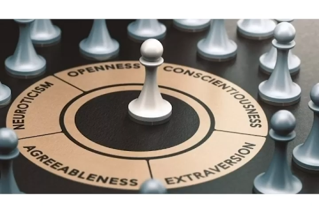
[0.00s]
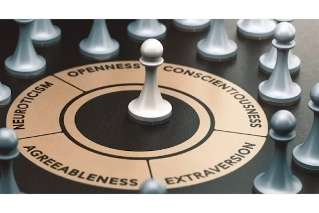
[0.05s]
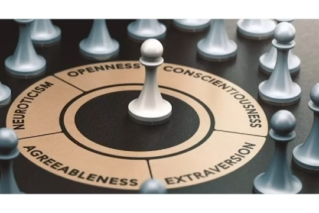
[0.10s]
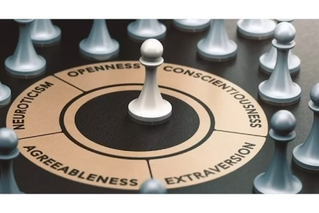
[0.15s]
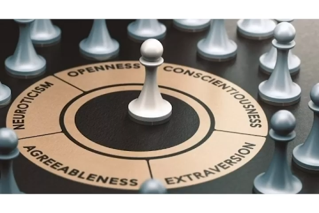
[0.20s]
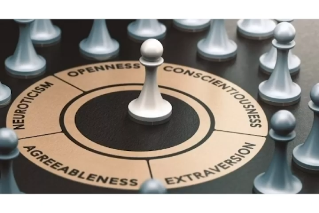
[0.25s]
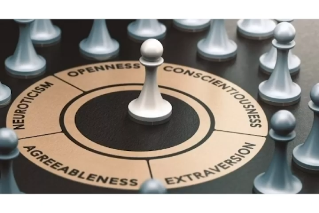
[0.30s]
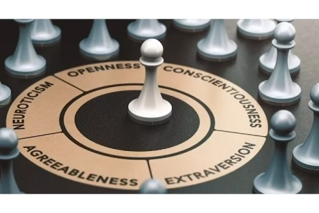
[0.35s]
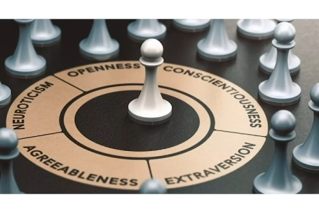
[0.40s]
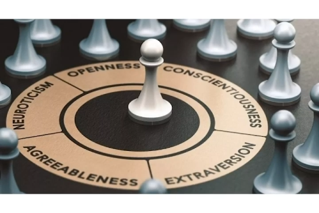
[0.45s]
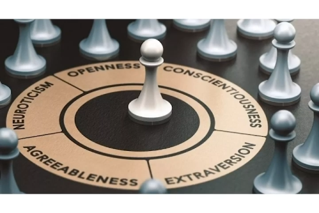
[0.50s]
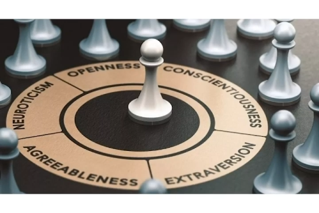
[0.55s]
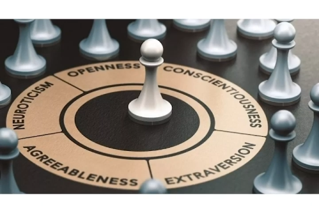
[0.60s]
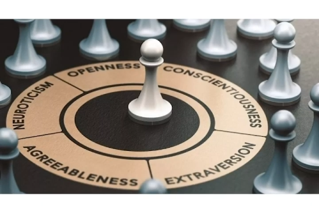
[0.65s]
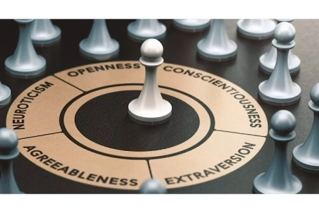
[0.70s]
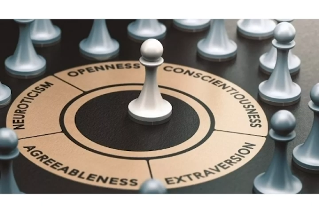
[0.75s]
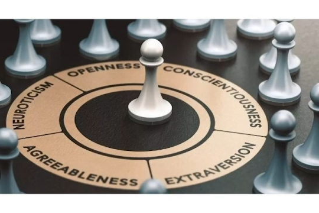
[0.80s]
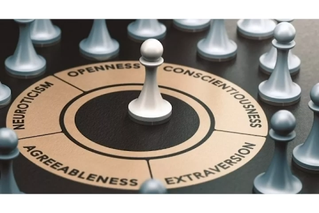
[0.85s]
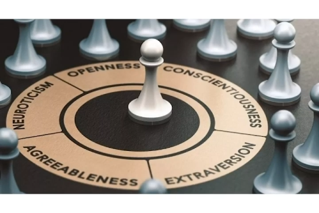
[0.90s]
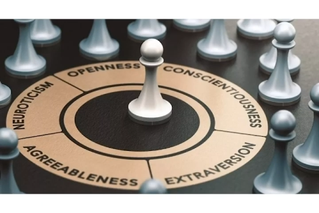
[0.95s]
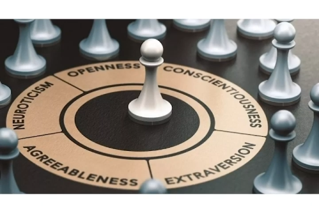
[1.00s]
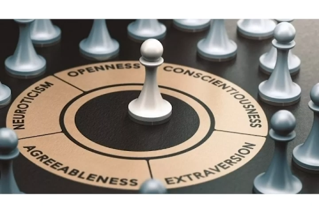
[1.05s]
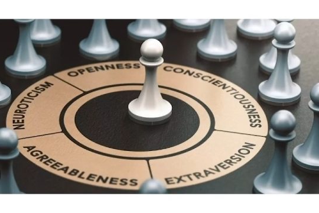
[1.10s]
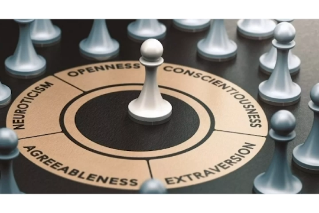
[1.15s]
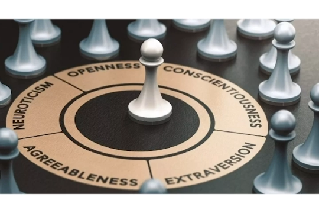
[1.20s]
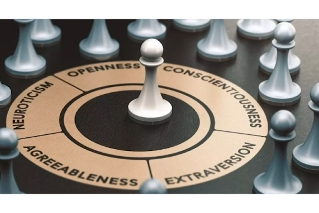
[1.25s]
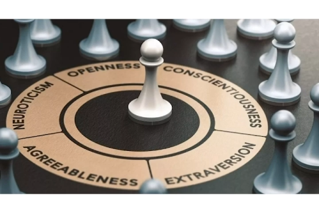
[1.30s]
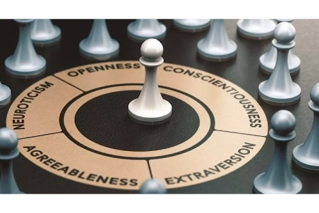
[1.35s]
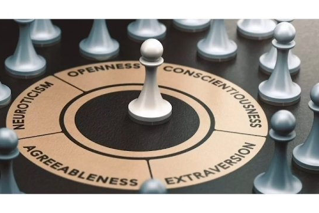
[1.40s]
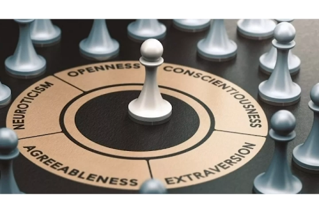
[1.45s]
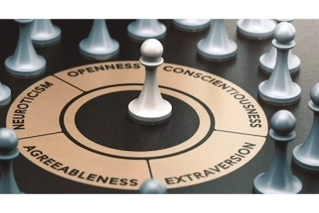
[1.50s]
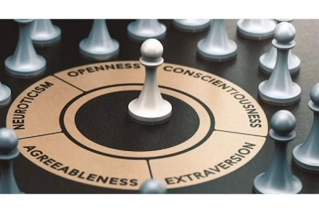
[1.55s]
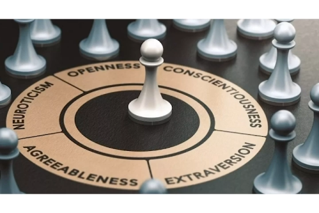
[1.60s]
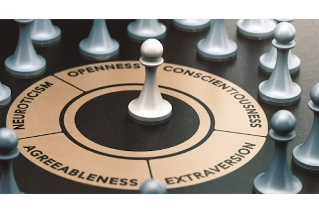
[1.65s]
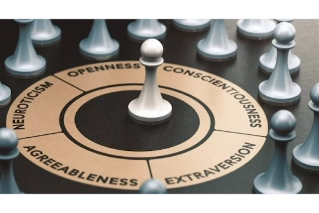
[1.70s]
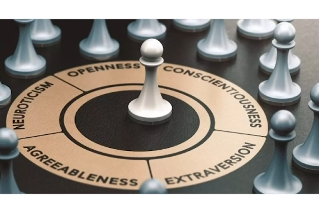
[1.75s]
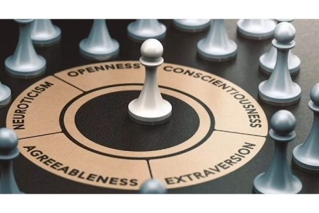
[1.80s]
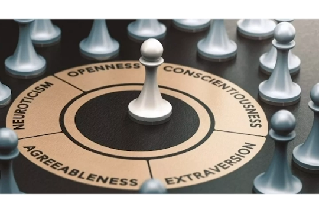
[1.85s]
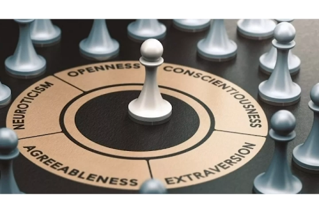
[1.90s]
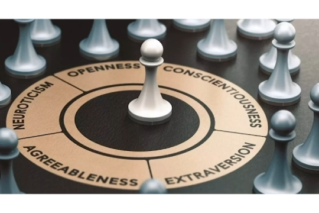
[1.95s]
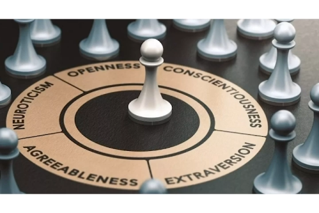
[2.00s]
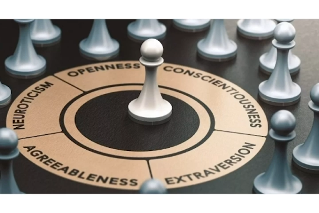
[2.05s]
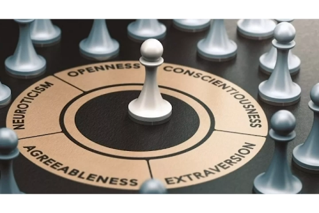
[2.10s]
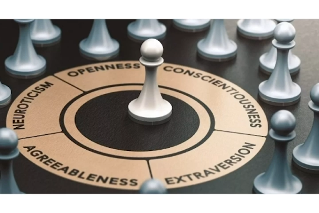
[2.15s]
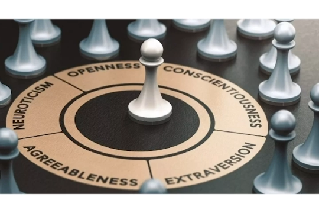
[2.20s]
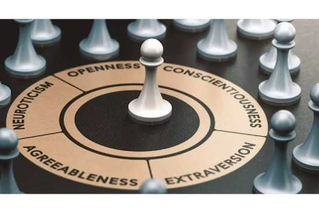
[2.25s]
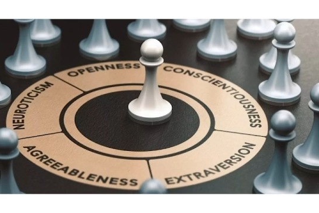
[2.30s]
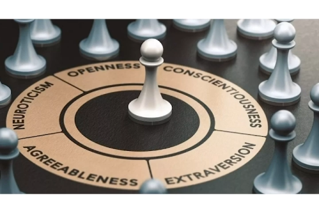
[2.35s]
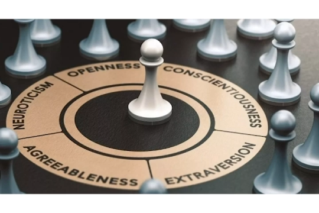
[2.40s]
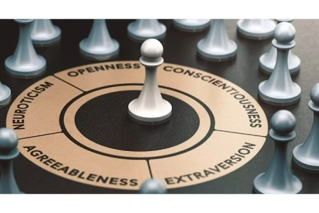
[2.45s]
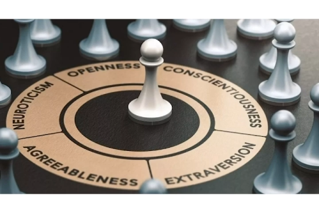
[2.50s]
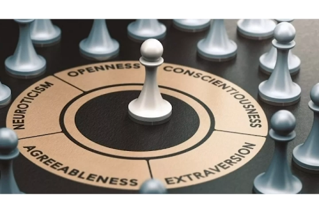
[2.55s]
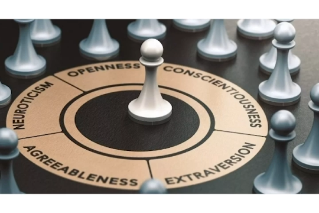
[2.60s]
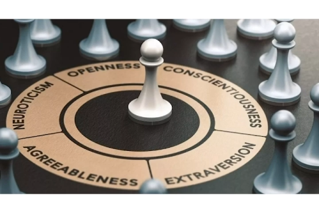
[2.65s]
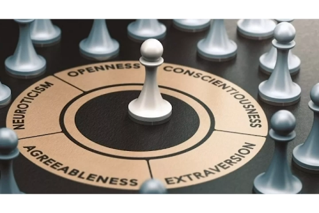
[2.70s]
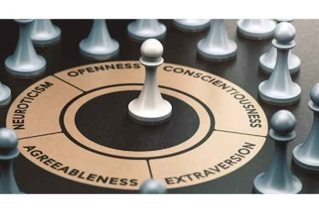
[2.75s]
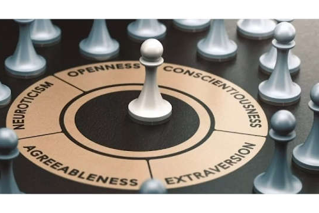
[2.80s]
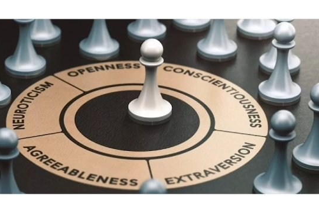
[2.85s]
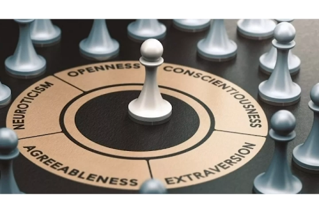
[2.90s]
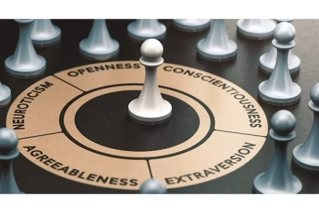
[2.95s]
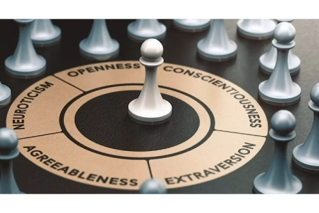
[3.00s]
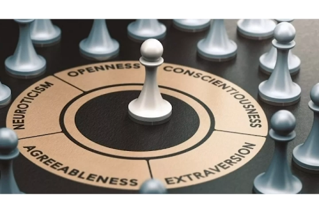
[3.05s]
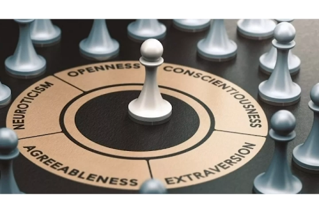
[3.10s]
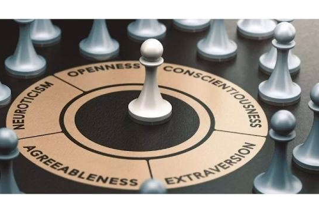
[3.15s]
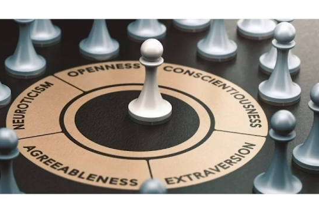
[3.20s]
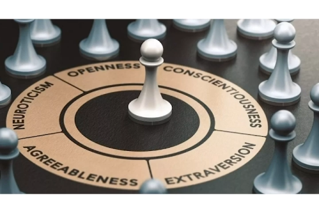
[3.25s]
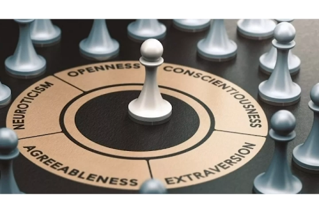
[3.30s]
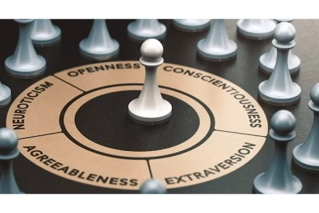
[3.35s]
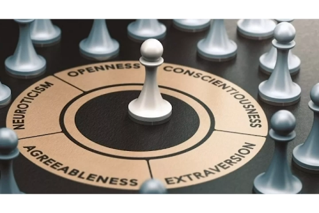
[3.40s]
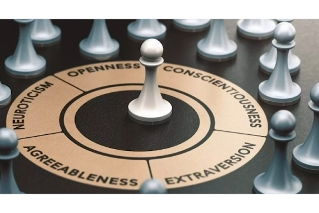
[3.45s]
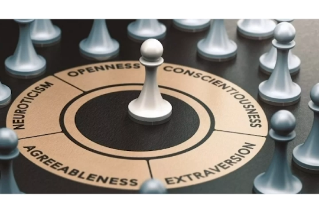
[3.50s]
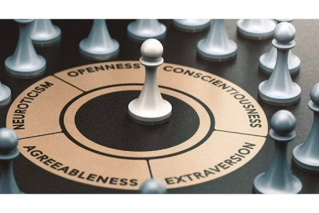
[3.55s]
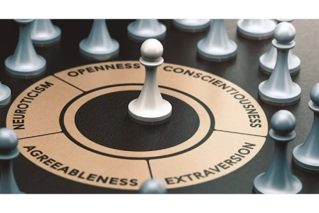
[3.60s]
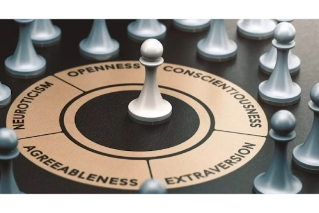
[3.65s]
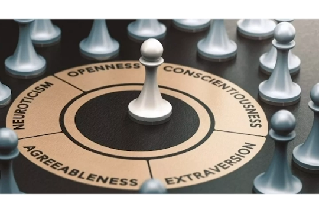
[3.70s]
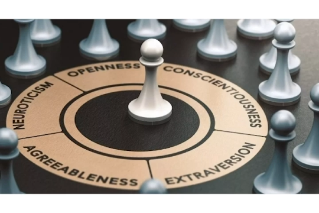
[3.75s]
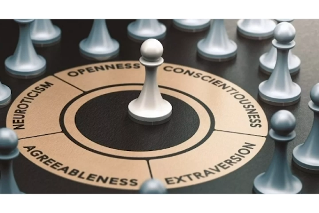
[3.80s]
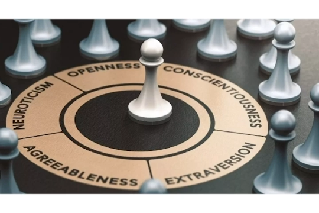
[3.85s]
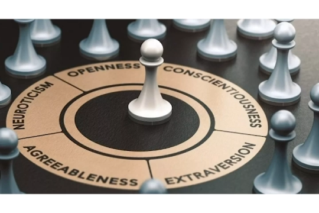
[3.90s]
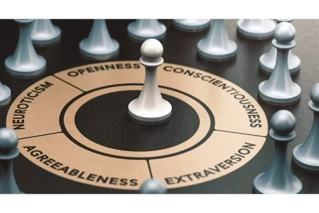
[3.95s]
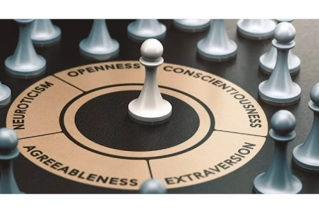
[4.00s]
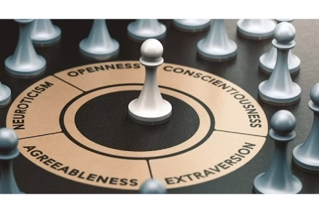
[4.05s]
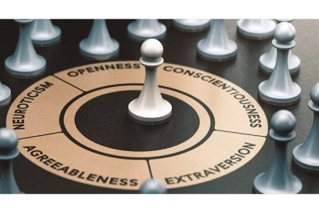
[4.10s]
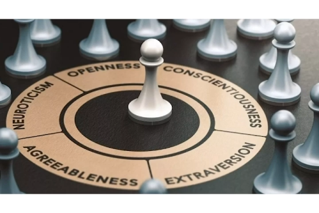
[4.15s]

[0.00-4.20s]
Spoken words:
No face is visible, so there are no lips to read.